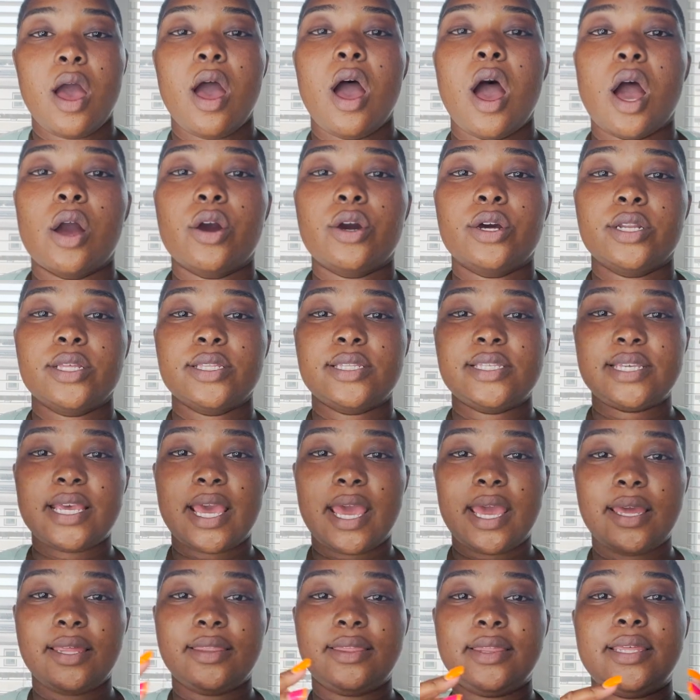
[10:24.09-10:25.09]
I'm going to
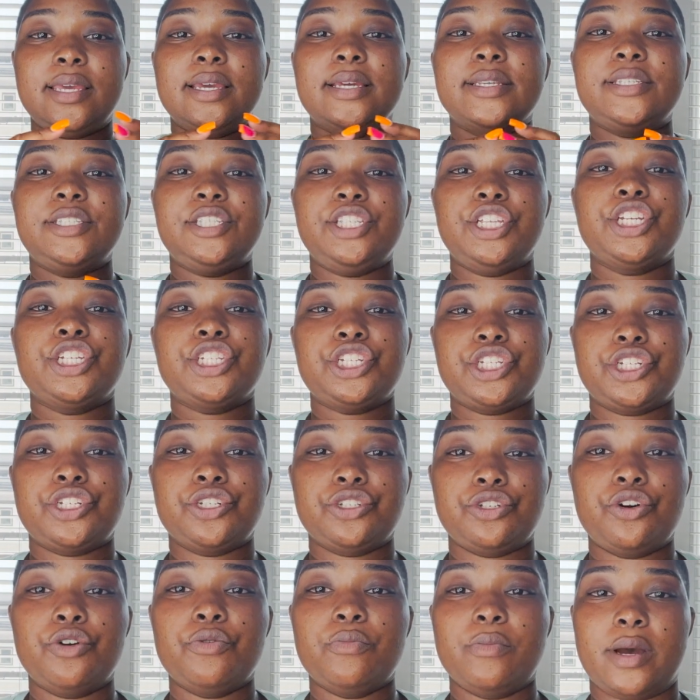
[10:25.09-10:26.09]
take the
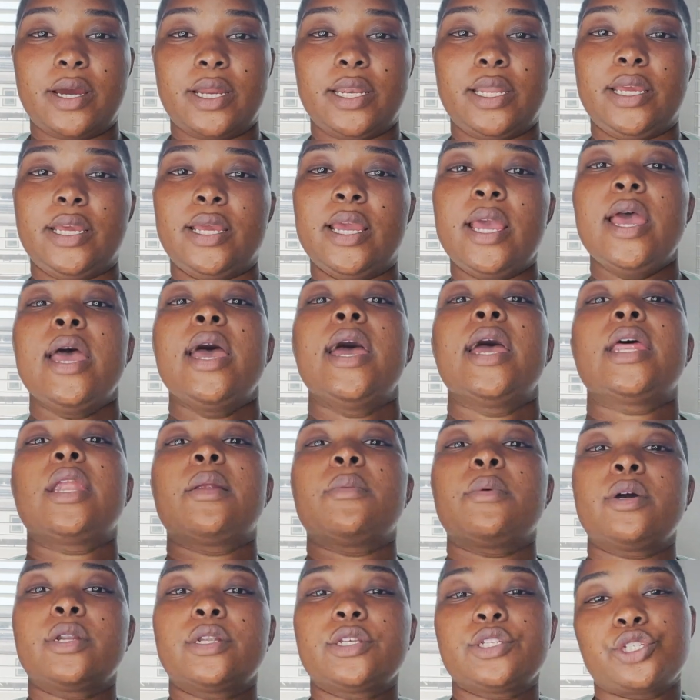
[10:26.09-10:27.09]
additional money and
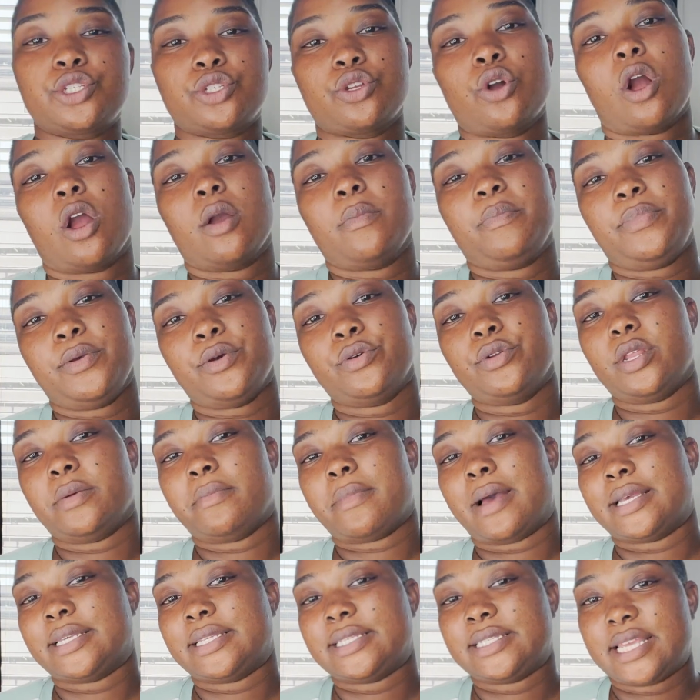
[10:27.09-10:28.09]
I'm going to start building
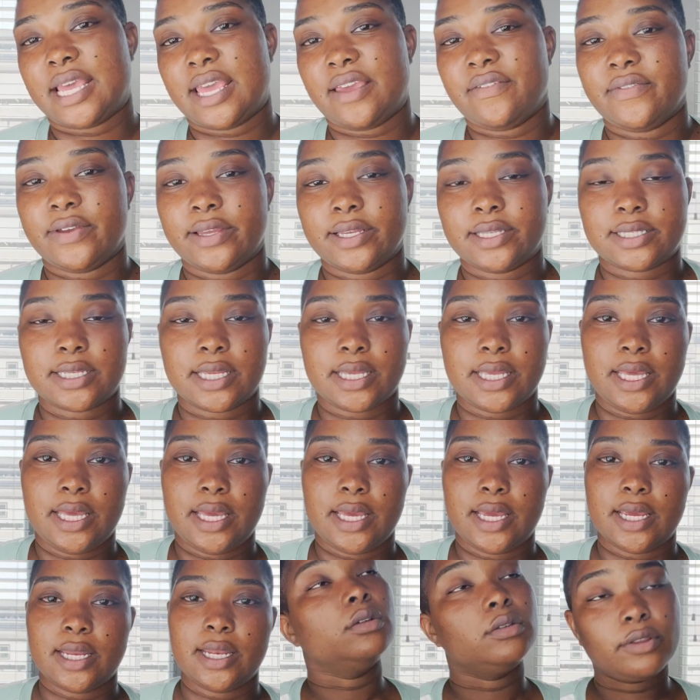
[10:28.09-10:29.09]
my savings
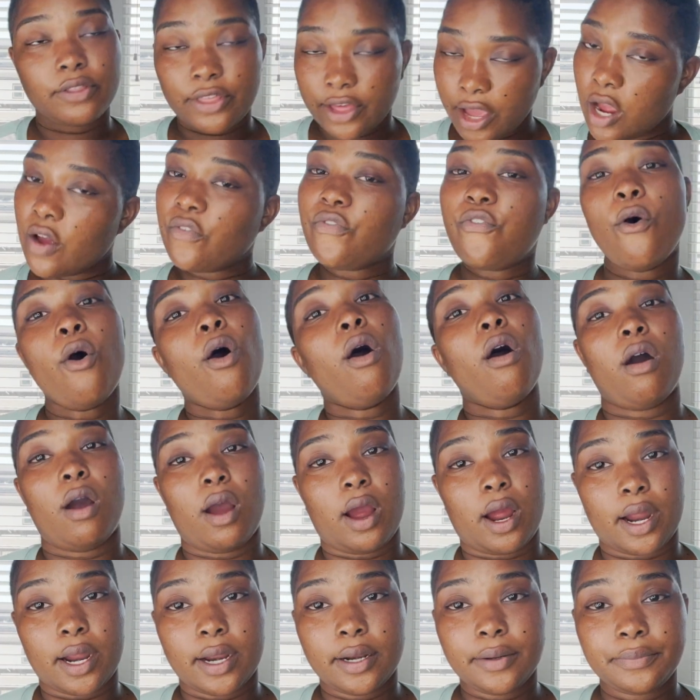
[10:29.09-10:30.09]
again.
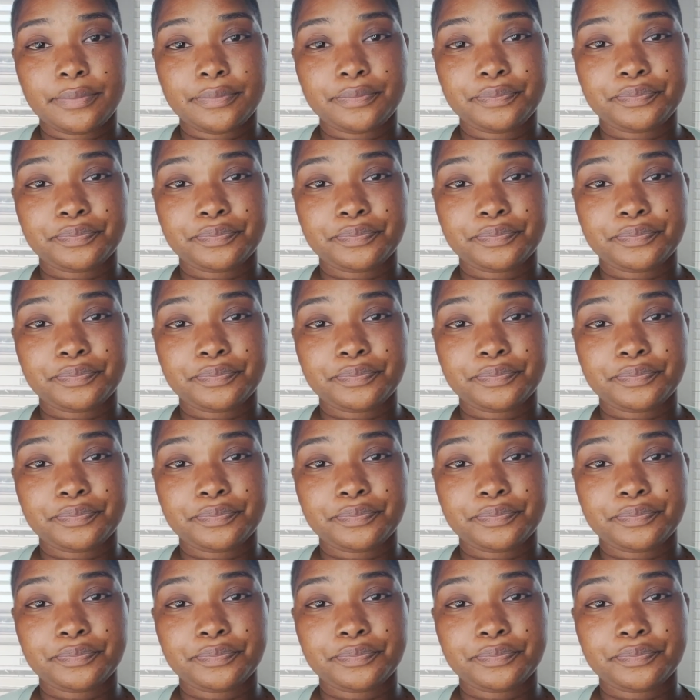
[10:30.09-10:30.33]
Therefore,